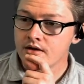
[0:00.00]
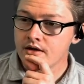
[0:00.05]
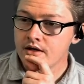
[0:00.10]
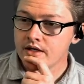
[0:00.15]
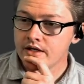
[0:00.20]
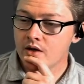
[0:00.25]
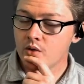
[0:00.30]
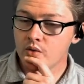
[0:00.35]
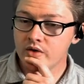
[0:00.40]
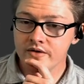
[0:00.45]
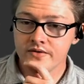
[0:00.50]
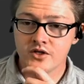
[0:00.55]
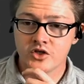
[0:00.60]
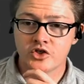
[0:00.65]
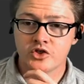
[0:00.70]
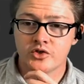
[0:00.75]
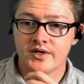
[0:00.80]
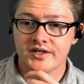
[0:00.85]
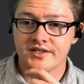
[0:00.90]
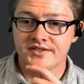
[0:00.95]
Now, one of the
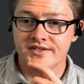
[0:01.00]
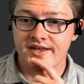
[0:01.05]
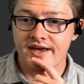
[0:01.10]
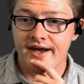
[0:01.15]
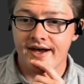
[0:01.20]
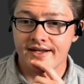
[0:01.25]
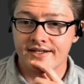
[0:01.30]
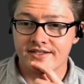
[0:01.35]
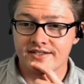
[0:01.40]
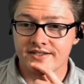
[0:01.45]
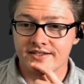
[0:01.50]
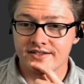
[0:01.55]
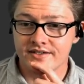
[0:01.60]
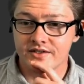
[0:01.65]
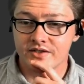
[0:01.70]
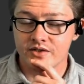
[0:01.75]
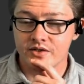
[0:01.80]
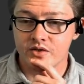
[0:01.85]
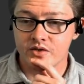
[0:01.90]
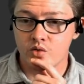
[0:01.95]
tricks that
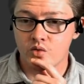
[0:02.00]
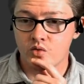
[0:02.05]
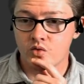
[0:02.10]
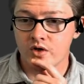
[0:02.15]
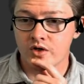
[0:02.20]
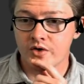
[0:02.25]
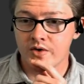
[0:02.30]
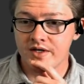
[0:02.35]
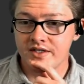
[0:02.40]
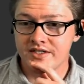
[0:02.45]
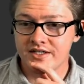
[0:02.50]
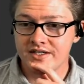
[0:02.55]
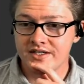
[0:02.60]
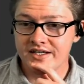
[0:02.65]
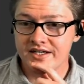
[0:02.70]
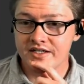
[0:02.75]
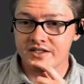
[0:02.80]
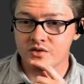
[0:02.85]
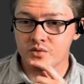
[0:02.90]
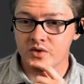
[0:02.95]
we're going to
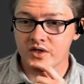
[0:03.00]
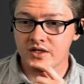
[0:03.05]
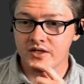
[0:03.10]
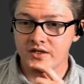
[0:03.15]
need is we're going to